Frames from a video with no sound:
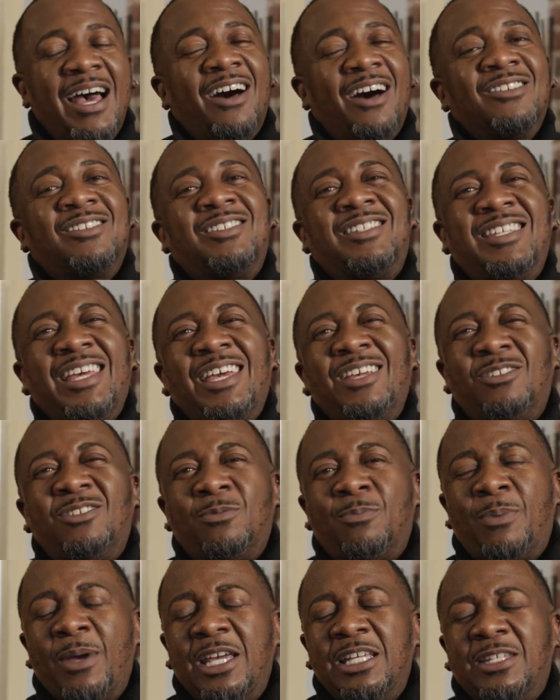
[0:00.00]
a safe
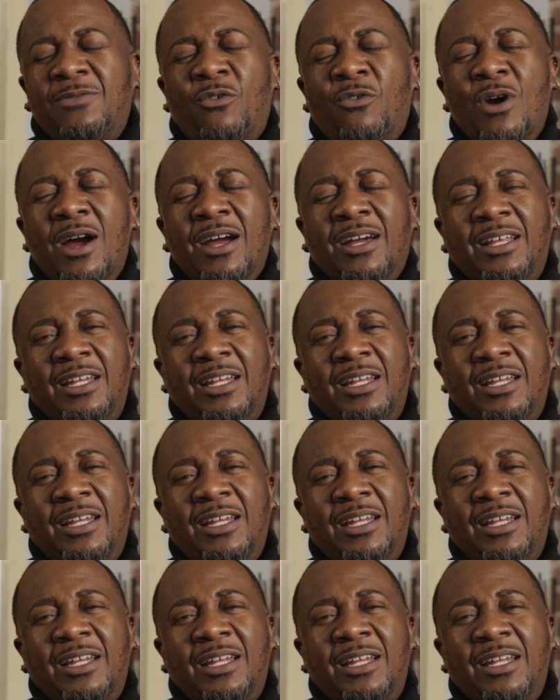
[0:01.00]
space for our